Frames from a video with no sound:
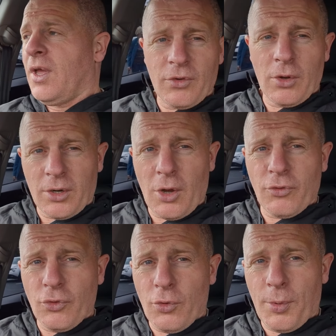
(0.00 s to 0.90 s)
So I'm going to go
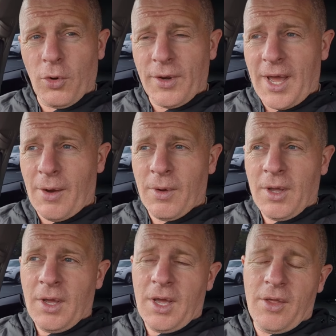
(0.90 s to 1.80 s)
to Newport now
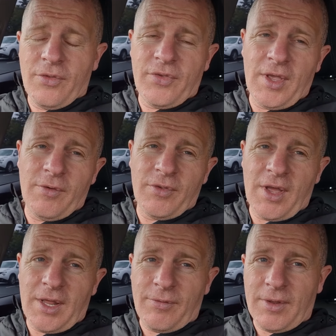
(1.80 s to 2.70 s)
and see if there's
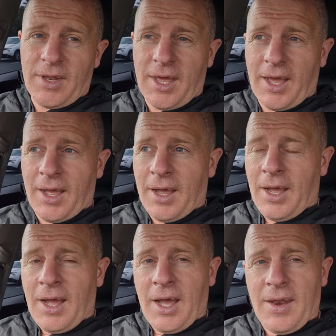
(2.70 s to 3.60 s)
anything there
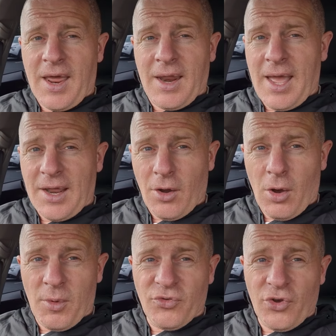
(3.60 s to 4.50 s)
and then head
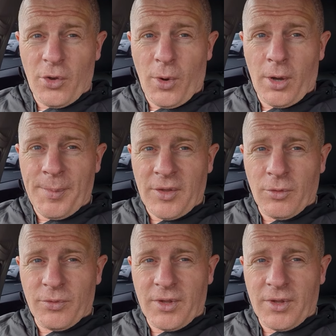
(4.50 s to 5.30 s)
home and show you what I picked up